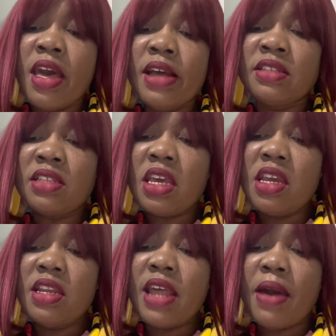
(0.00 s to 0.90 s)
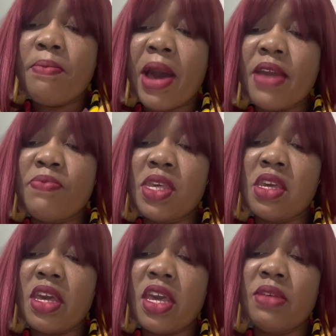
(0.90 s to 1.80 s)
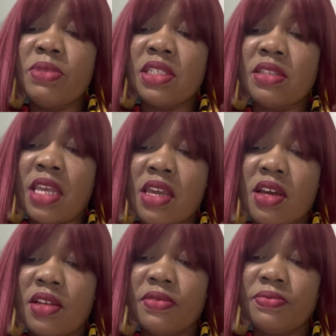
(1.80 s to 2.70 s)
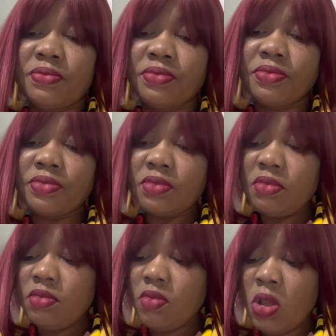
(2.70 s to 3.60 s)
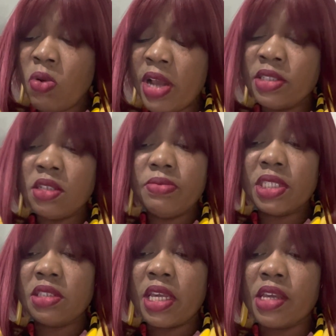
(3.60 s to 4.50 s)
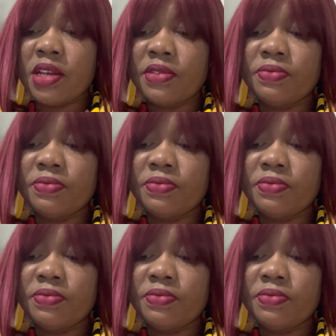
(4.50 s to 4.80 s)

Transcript: say that might be a mistake. Why is it a mistake?